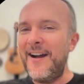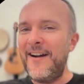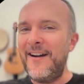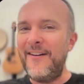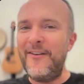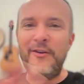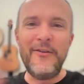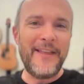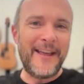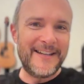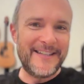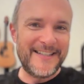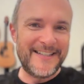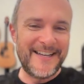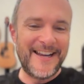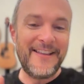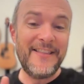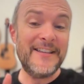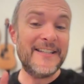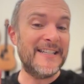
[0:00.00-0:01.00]
all that to
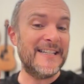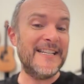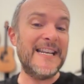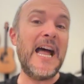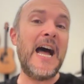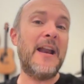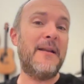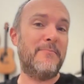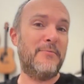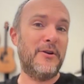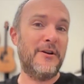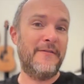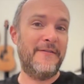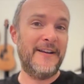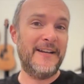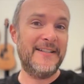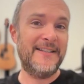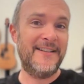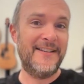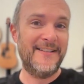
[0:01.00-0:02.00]
say, this is not a
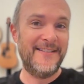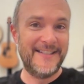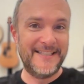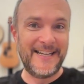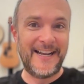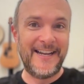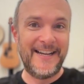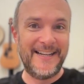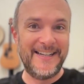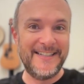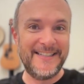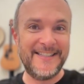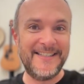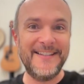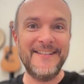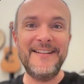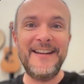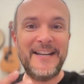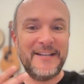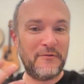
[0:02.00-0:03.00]
perfect science
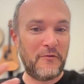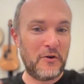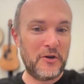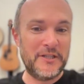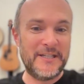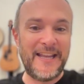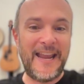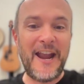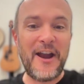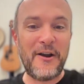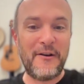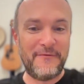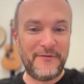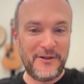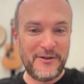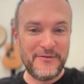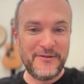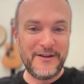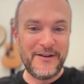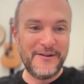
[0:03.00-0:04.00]
as far as the
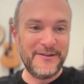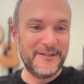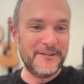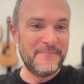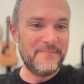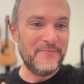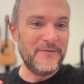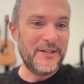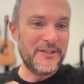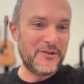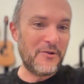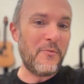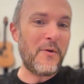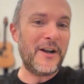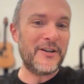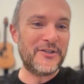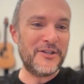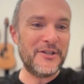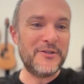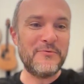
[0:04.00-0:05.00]
airflow goes. So,
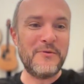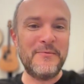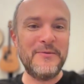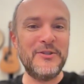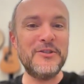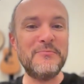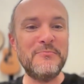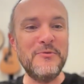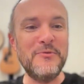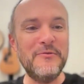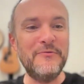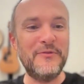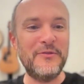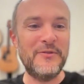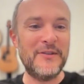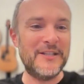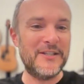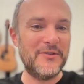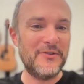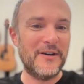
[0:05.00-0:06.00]
watch this woman just move through
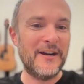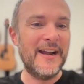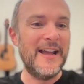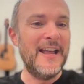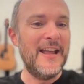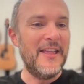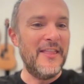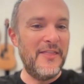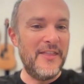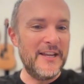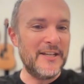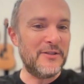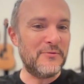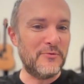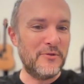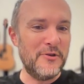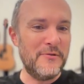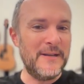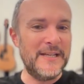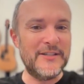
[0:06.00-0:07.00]
this door. This
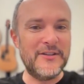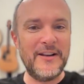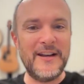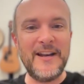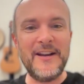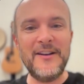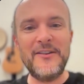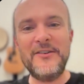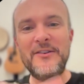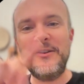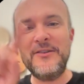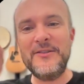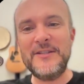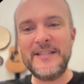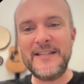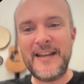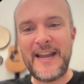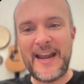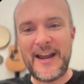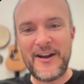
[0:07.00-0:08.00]
room is going to
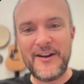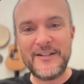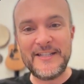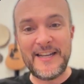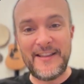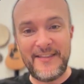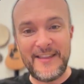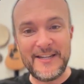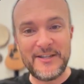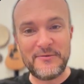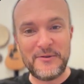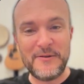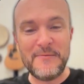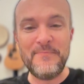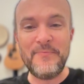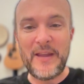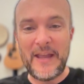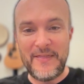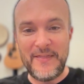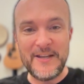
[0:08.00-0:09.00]
introduce air to this
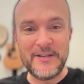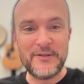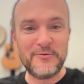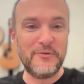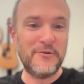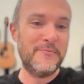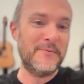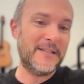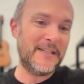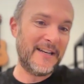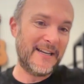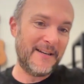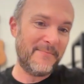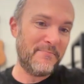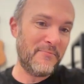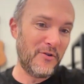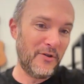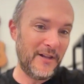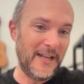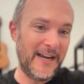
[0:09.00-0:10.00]
room, and this room is going to
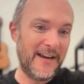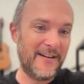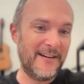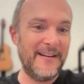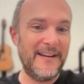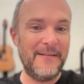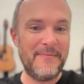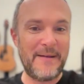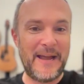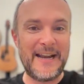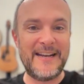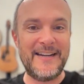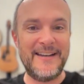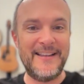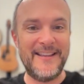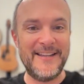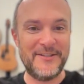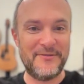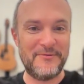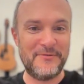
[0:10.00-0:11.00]
pull air back into
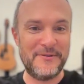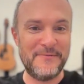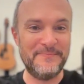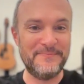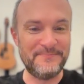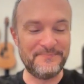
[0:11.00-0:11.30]
this room.